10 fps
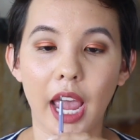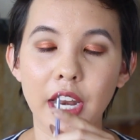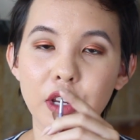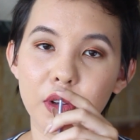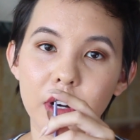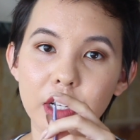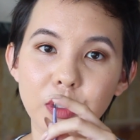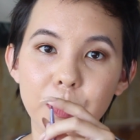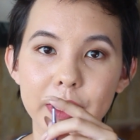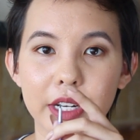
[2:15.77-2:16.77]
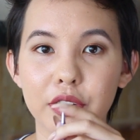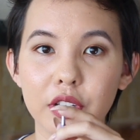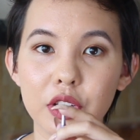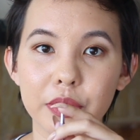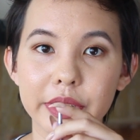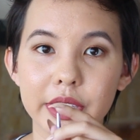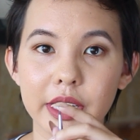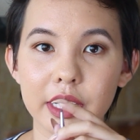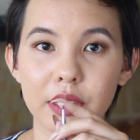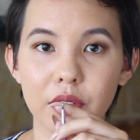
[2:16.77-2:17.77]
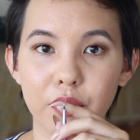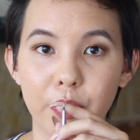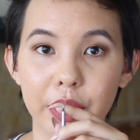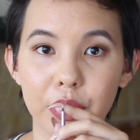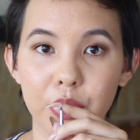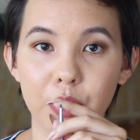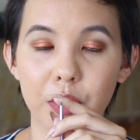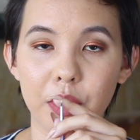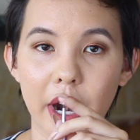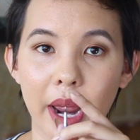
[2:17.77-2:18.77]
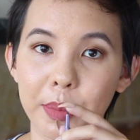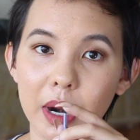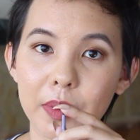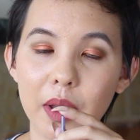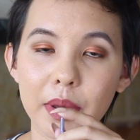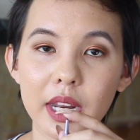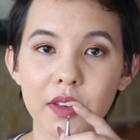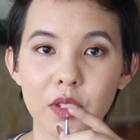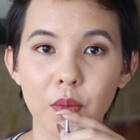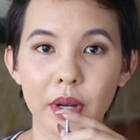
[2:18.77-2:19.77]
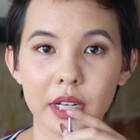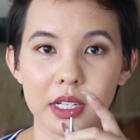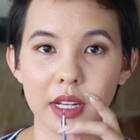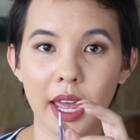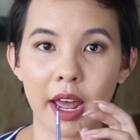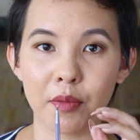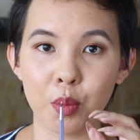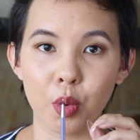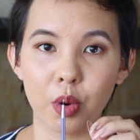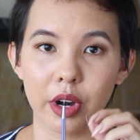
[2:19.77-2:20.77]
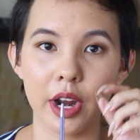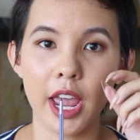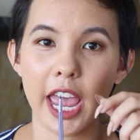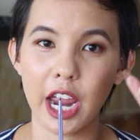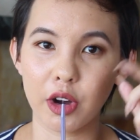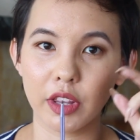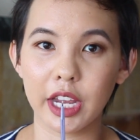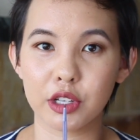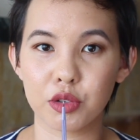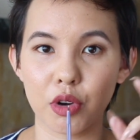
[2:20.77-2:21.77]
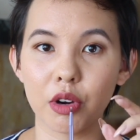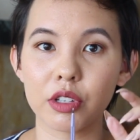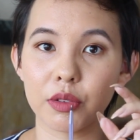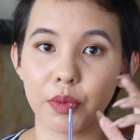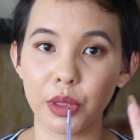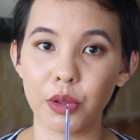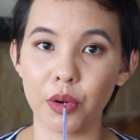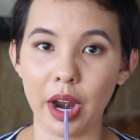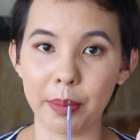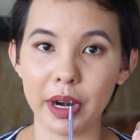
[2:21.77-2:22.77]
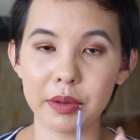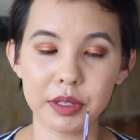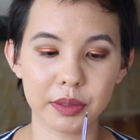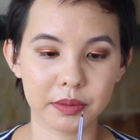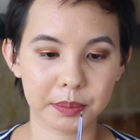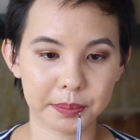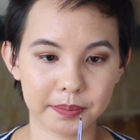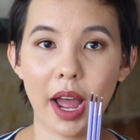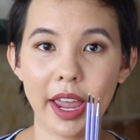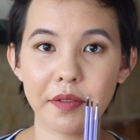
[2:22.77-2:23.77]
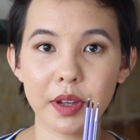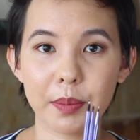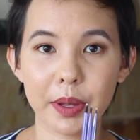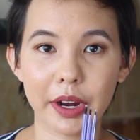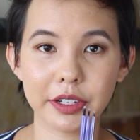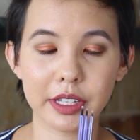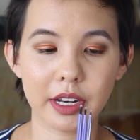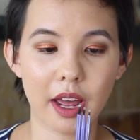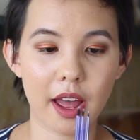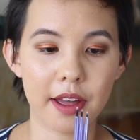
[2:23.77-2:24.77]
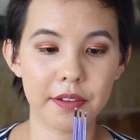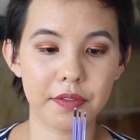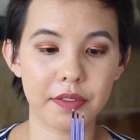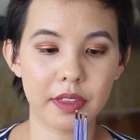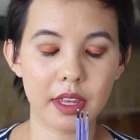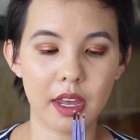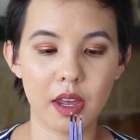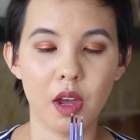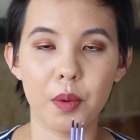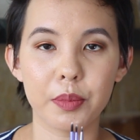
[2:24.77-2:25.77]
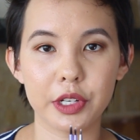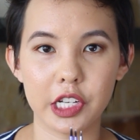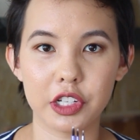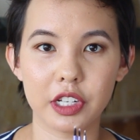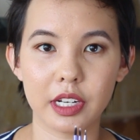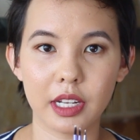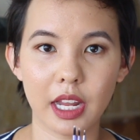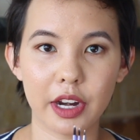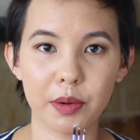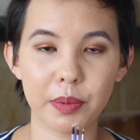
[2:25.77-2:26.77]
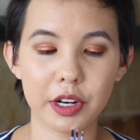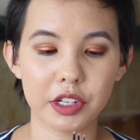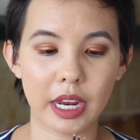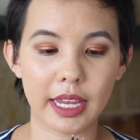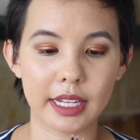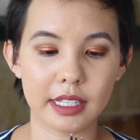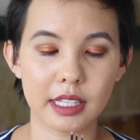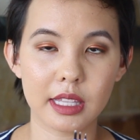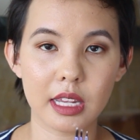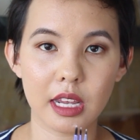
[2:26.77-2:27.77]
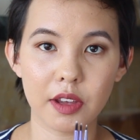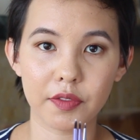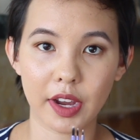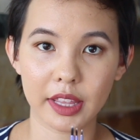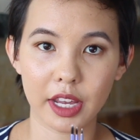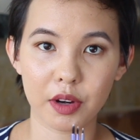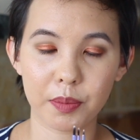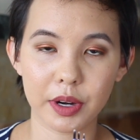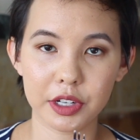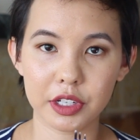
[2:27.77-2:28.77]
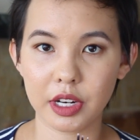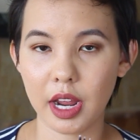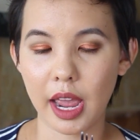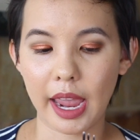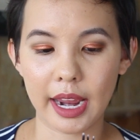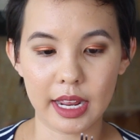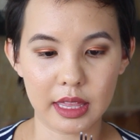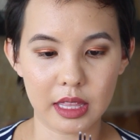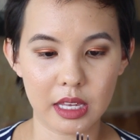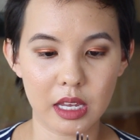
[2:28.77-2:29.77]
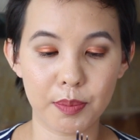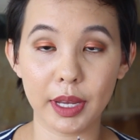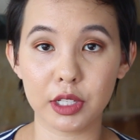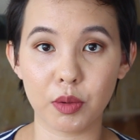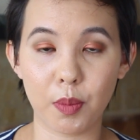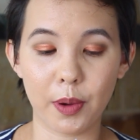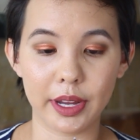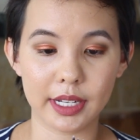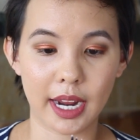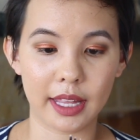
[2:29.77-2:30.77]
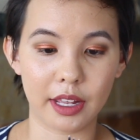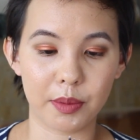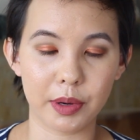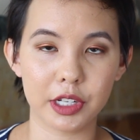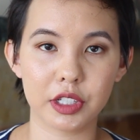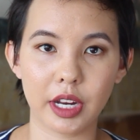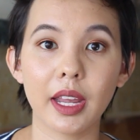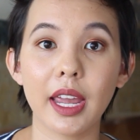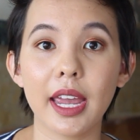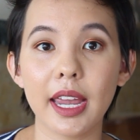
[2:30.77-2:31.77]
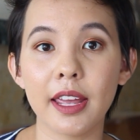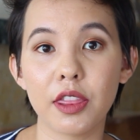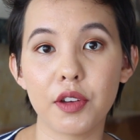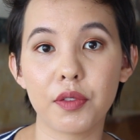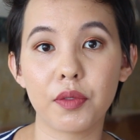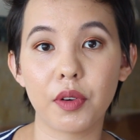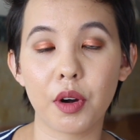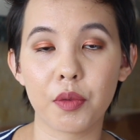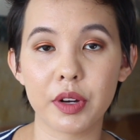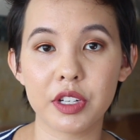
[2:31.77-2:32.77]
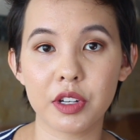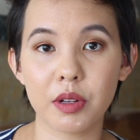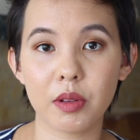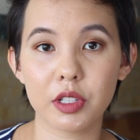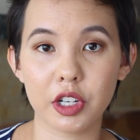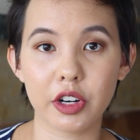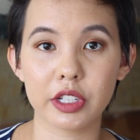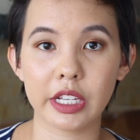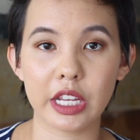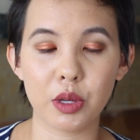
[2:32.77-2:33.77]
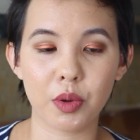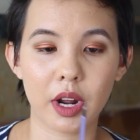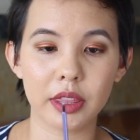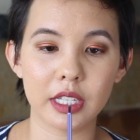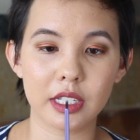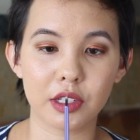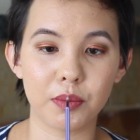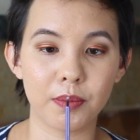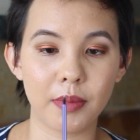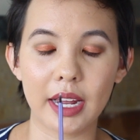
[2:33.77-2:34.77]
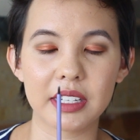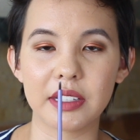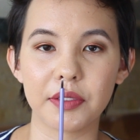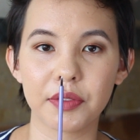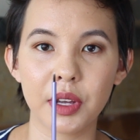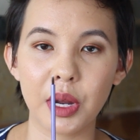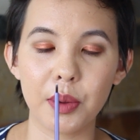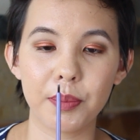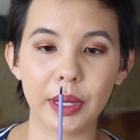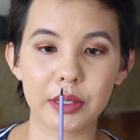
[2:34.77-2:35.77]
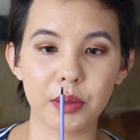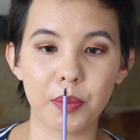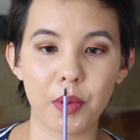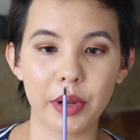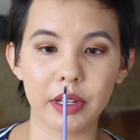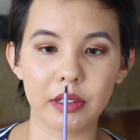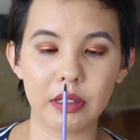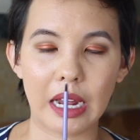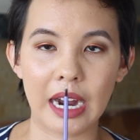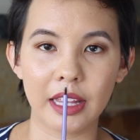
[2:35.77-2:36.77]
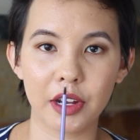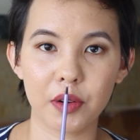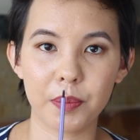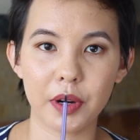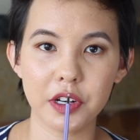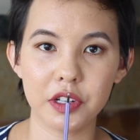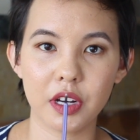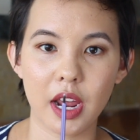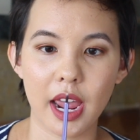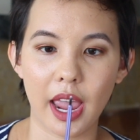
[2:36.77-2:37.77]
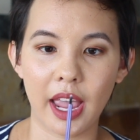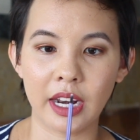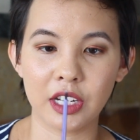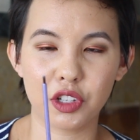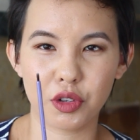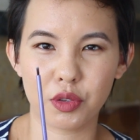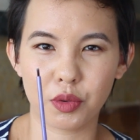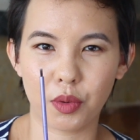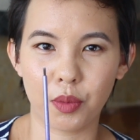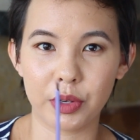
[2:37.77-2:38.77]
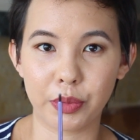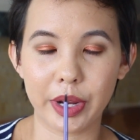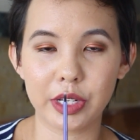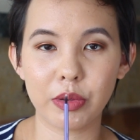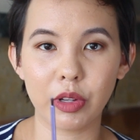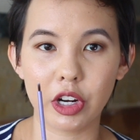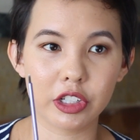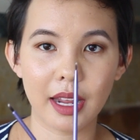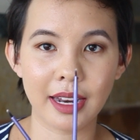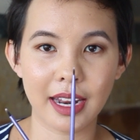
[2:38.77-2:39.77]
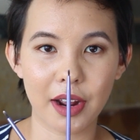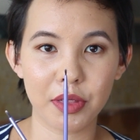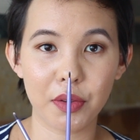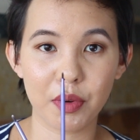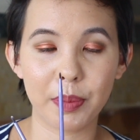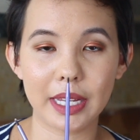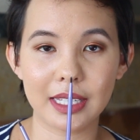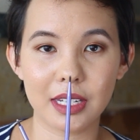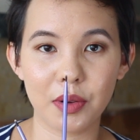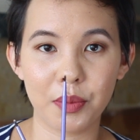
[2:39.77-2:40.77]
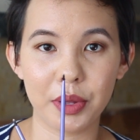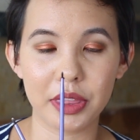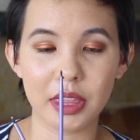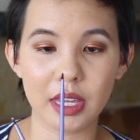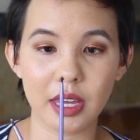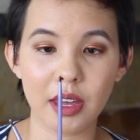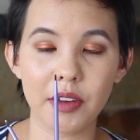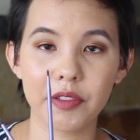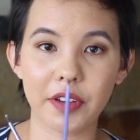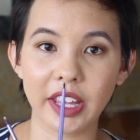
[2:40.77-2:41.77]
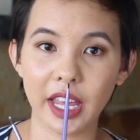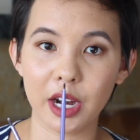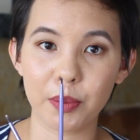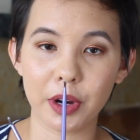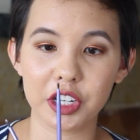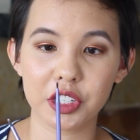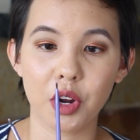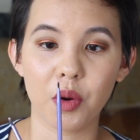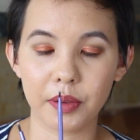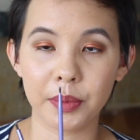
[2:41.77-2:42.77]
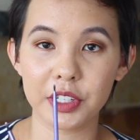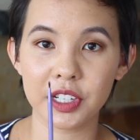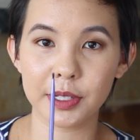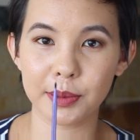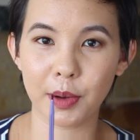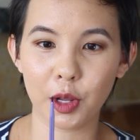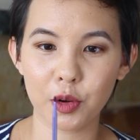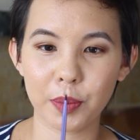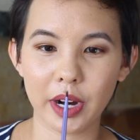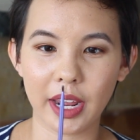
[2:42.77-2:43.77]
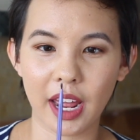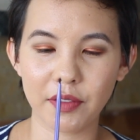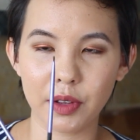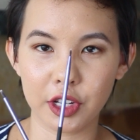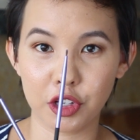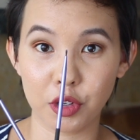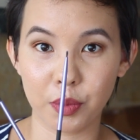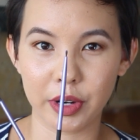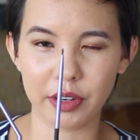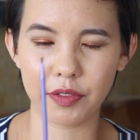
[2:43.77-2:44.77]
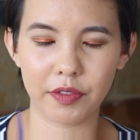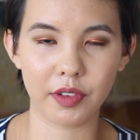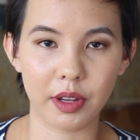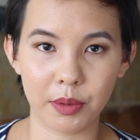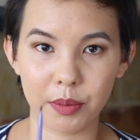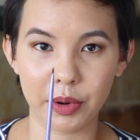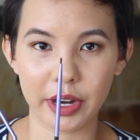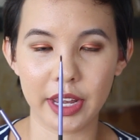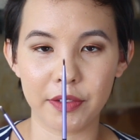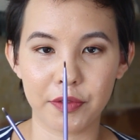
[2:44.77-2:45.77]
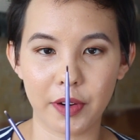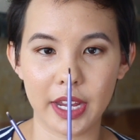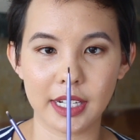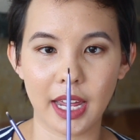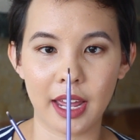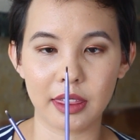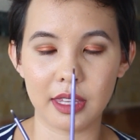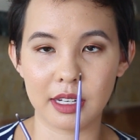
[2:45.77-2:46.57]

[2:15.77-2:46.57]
And you could also potentially use this with your eyebrow pomade if you wanted to have more hair-like strokes with your eyebrows. Well, I have a comparison of the precision liner brush against the fine liner brush and the pixel point eyeliner brush. In the original starter set, you got this massive pixel point eyeliner brush, and it just was way too large. And now they've replaced it with the fine liner brush, which is smaller, but I have an issue where it frays at the